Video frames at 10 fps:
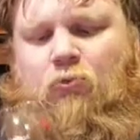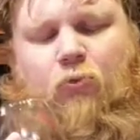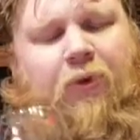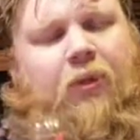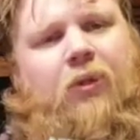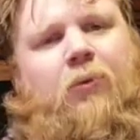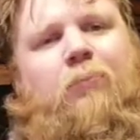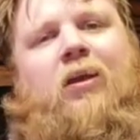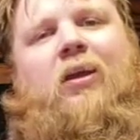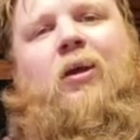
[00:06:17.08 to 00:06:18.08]
Really
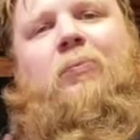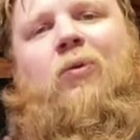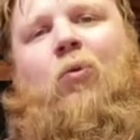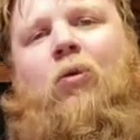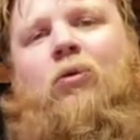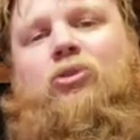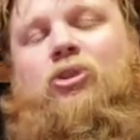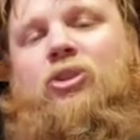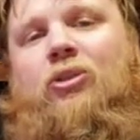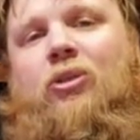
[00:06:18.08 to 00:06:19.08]
am picking up the
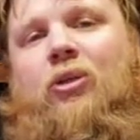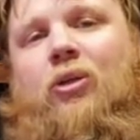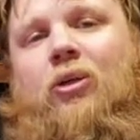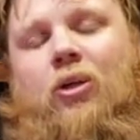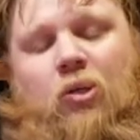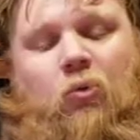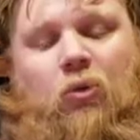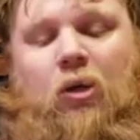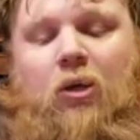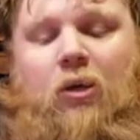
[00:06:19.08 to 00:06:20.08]
orange
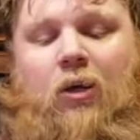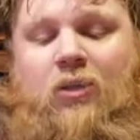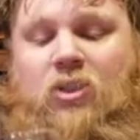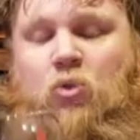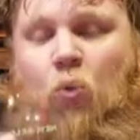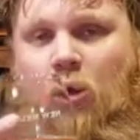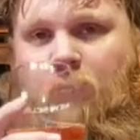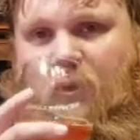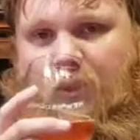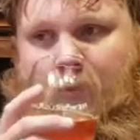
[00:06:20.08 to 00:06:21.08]
as it's
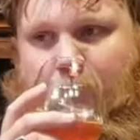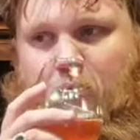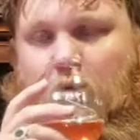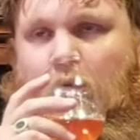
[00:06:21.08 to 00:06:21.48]
warmed up.